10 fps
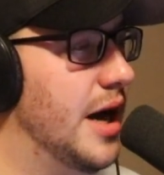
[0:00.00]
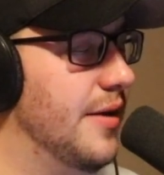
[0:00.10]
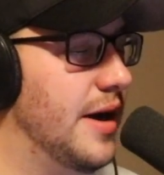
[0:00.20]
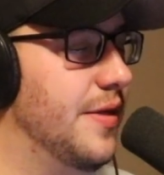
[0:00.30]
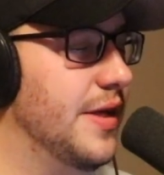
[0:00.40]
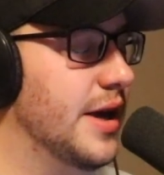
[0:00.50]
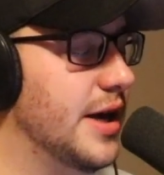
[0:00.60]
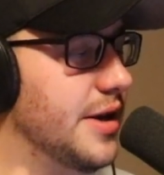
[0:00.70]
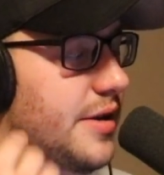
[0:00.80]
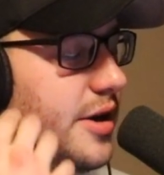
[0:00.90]
I think
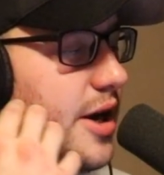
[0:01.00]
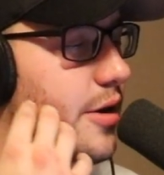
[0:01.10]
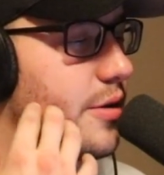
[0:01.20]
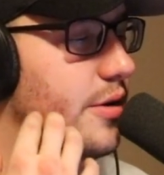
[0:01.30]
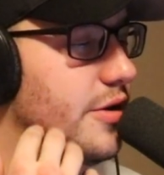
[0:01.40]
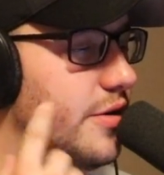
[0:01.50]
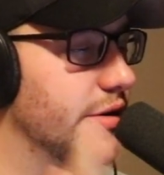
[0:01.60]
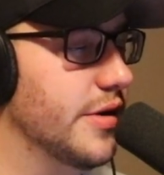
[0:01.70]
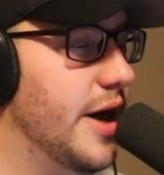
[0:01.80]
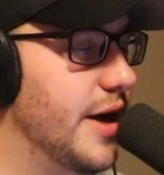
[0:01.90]
I did the
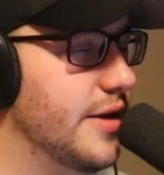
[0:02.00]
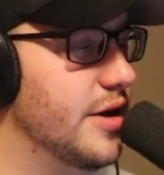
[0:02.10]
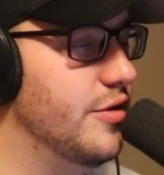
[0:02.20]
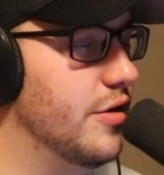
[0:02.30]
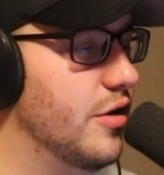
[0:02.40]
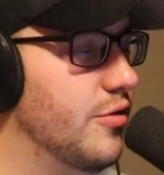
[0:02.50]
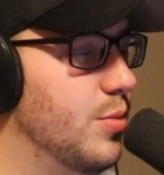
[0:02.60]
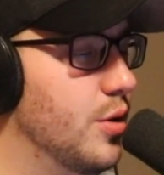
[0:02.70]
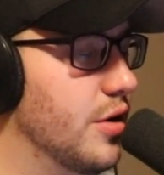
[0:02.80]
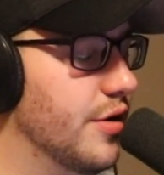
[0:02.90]
calculations, and had that judge
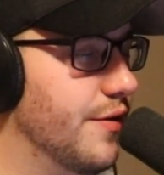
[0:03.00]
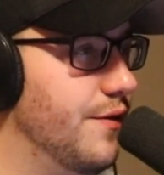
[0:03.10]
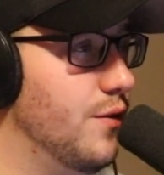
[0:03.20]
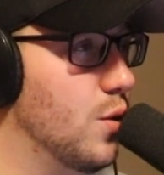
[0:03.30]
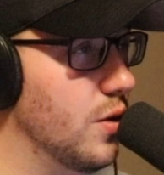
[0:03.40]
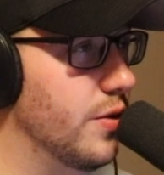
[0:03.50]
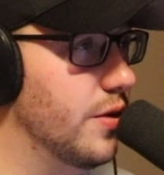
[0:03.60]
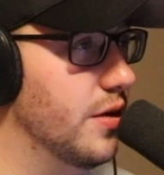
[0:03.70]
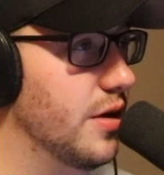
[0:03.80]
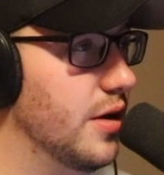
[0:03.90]
put us 4th,
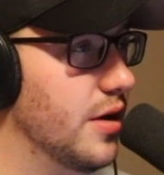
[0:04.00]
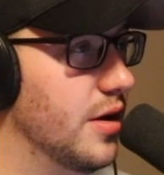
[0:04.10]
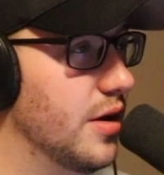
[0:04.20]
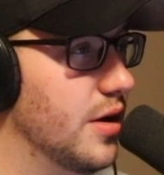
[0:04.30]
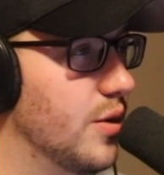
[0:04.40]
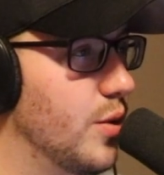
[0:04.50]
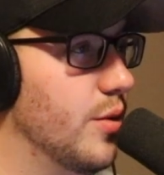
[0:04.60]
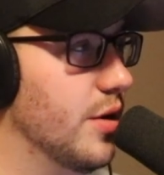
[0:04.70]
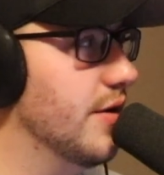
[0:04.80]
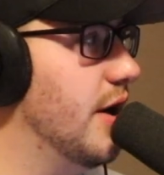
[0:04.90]
we
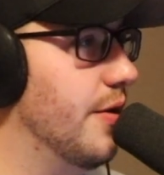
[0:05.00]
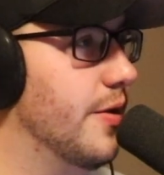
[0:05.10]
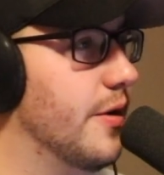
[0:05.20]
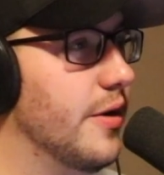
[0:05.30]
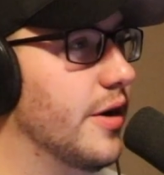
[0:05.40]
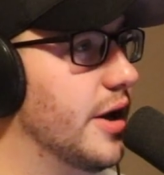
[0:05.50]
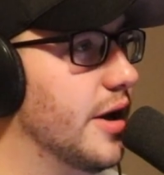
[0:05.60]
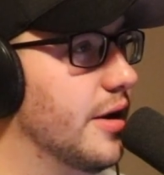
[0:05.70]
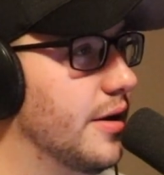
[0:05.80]
would have gotten 3rd again.